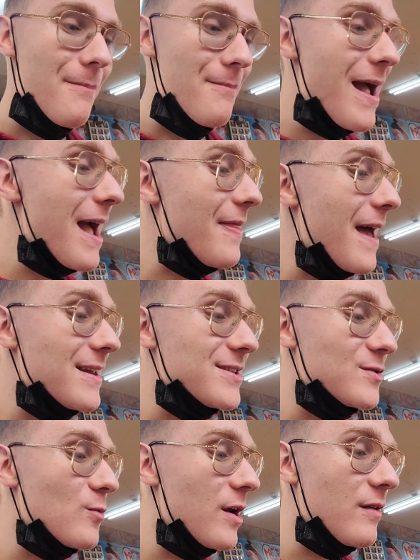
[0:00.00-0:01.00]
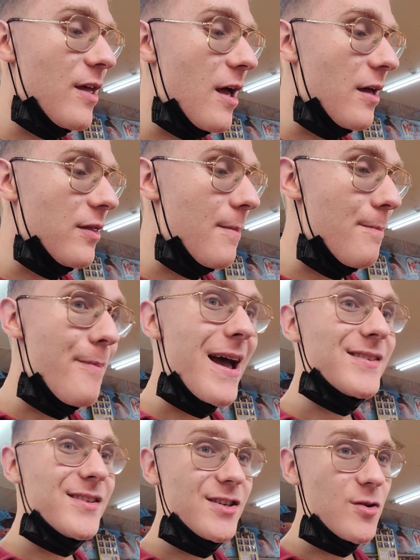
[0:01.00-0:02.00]
Man, that is one of the
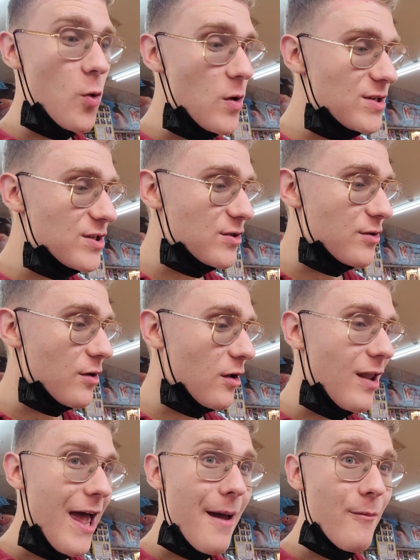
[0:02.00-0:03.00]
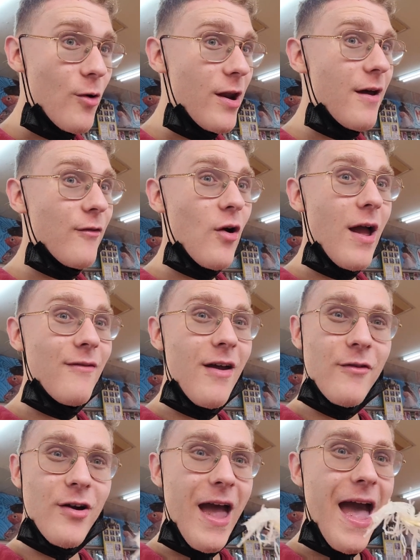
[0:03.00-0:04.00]
best oyster, clam, whatever I've
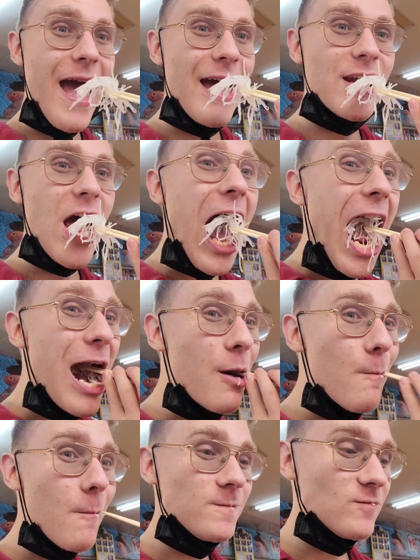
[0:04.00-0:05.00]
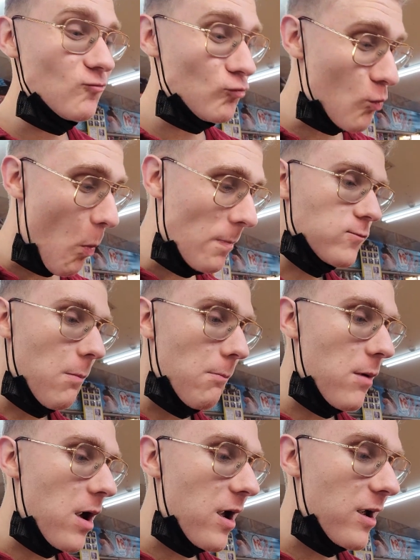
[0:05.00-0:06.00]
ever had.
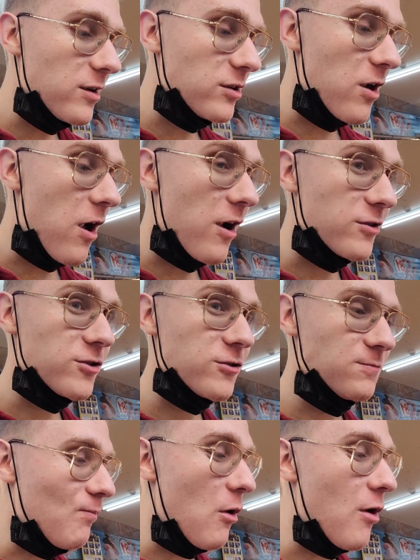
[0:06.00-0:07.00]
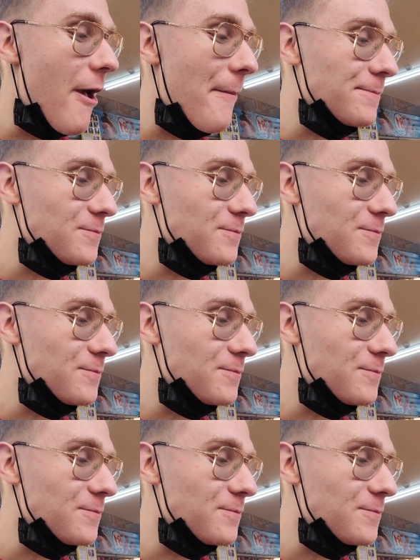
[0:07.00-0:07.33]
My gosh. Okay.